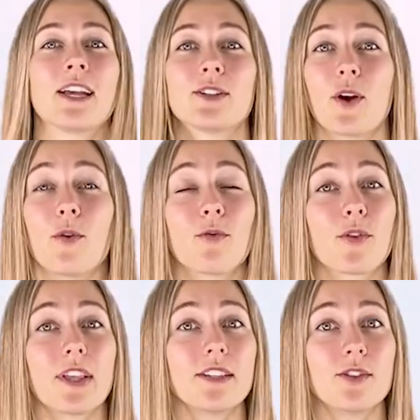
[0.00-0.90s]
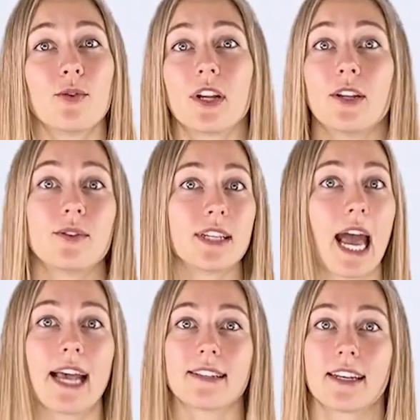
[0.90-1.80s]
So for this, you could use it
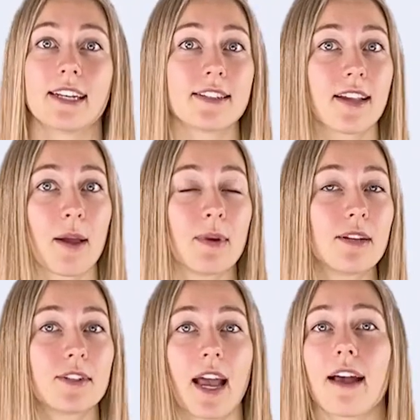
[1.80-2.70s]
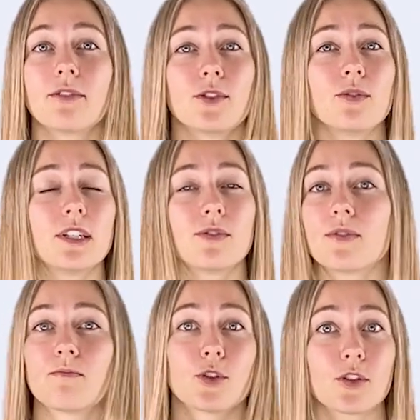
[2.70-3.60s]
as an assignment to have
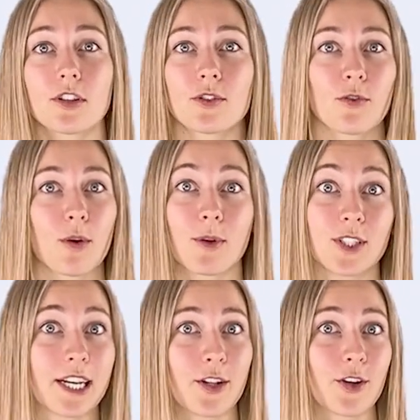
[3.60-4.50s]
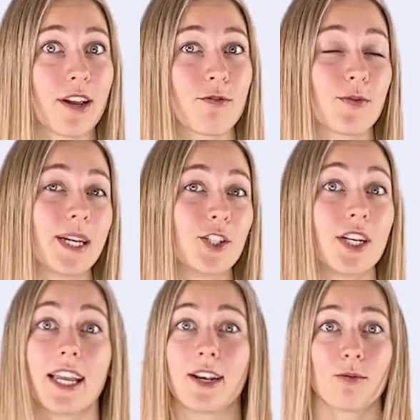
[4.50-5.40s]
students search for a particular
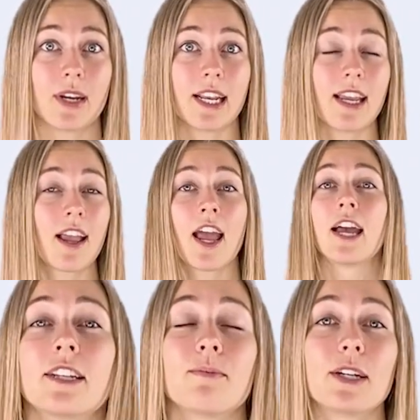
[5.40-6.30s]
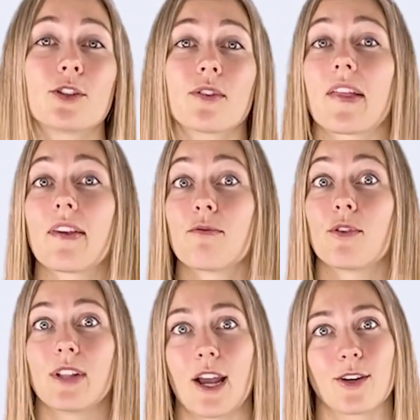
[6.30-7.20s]
information in a reading to make sure that they
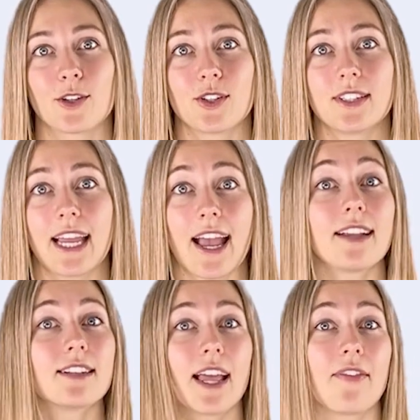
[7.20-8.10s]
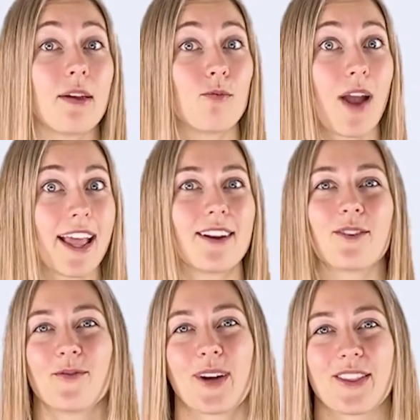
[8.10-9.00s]
fully understand and they read
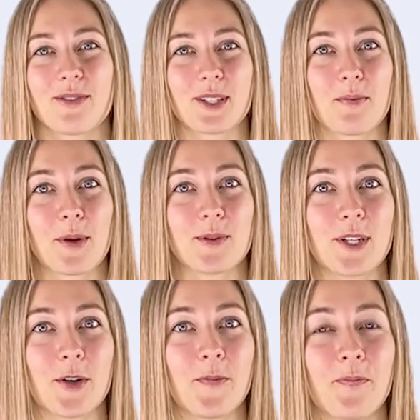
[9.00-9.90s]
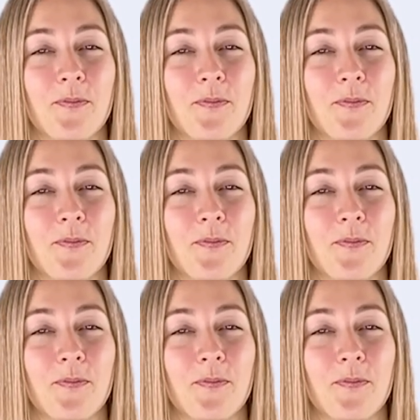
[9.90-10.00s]
what they were supposed to.